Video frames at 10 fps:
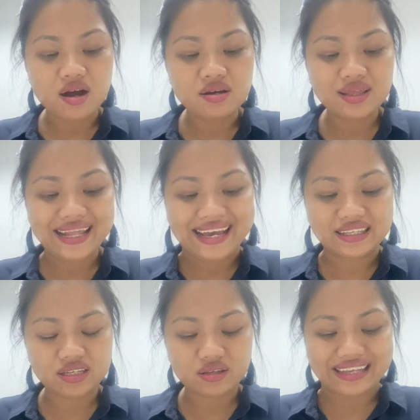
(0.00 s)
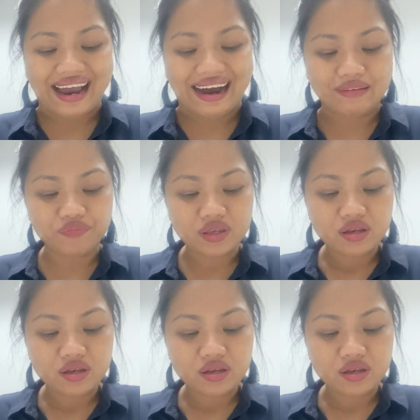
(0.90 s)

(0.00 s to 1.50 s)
and let time